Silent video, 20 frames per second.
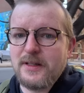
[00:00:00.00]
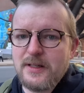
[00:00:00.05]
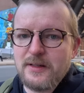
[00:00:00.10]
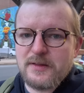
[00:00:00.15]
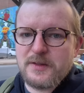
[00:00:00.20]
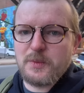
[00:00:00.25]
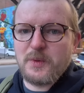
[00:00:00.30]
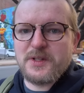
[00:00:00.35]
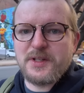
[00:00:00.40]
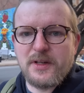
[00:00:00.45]

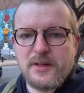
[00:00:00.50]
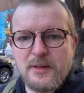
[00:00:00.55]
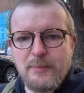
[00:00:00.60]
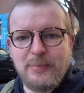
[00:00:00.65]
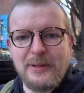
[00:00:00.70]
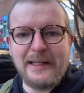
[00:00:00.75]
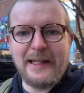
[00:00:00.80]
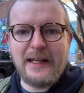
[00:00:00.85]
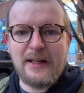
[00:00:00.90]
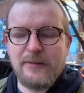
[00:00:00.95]
here's what's on the
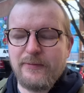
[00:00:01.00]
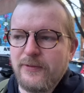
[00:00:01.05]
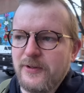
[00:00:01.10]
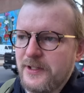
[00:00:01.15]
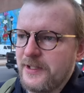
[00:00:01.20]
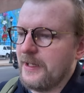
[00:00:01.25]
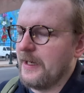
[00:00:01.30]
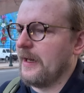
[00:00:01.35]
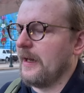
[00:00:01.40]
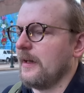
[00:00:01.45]
plan for
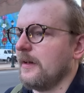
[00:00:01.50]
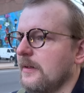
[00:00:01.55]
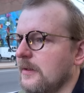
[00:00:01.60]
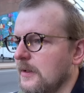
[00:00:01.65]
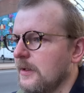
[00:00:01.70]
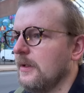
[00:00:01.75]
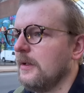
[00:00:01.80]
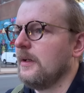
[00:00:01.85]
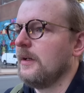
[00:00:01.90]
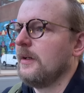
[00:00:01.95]
today.
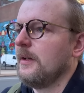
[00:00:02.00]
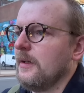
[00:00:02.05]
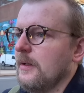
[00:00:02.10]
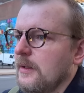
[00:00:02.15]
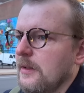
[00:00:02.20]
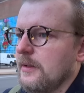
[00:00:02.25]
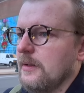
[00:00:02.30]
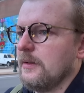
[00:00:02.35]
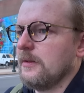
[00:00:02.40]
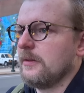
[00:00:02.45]

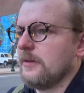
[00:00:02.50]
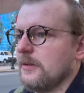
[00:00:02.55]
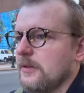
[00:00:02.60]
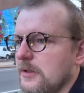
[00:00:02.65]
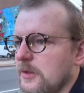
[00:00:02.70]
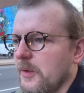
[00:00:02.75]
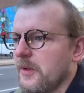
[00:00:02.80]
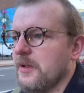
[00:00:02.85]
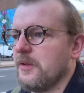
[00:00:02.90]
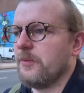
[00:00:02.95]
I'm
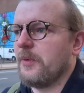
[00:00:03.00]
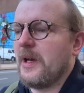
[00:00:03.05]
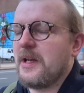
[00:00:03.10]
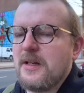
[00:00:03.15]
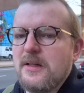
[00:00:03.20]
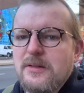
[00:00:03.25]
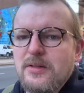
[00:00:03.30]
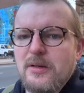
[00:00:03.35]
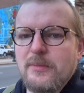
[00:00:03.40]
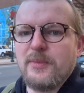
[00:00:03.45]
going to
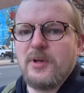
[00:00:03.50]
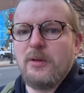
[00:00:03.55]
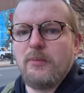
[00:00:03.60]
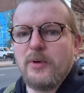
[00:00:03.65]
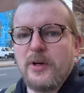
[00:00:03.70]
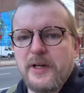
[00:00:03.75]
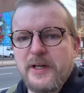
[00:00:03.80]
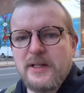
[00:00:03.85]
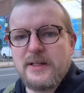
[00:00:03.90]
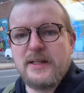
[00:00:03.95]
Reading Terminal
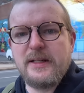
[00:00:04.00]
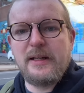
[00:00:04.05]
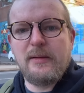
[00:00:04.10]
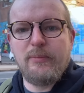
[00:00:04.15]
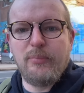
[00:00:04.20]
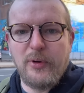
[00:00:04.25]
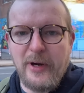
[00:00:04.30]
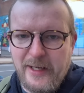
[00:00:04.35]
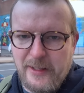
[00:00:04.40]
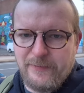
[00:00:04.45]
Market to get
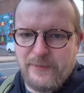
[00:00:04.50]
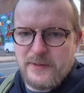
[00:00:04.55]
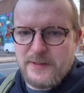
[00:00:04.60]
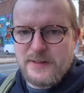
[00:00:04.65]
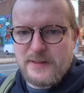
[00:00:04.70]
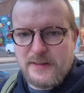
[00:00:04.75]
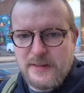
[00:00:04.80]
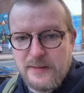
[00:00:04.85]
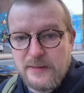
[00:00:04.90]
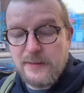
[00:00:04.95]
breakfast.